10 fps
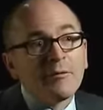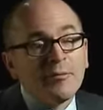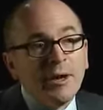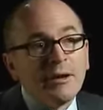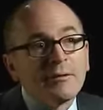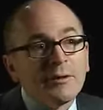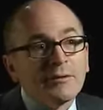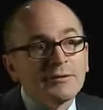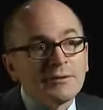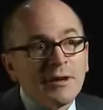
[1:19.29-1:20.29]
for many of
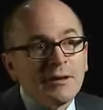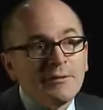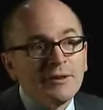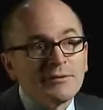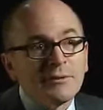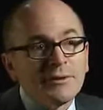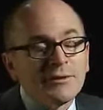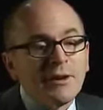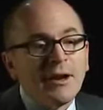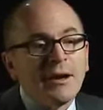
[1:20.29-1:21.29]
those
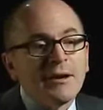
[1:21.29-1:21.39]
individuals.